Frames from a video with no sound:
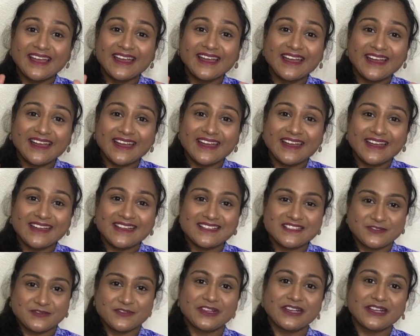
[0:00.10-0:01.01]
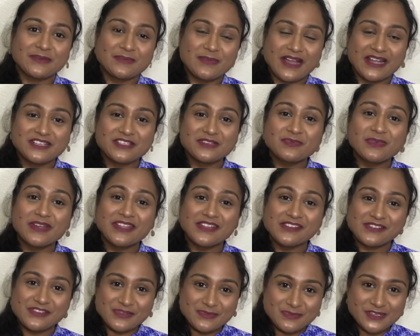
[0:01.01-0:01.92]
guys welcome back to my
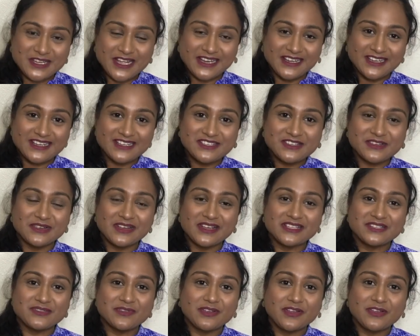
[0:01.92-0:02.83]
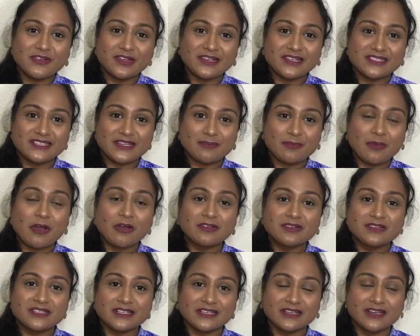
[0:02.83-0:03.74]
youtube channel today's video is
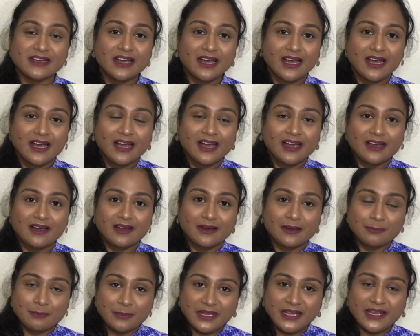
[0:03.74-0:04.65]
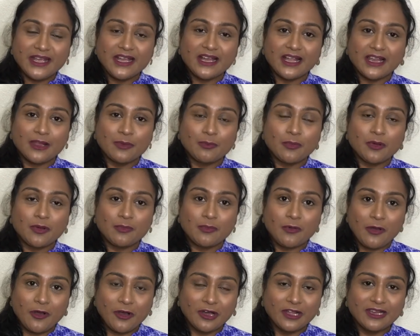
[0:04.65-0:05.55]
about uh, a mini colourpop
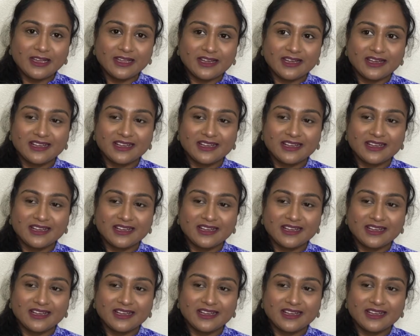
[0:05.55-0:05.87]
haul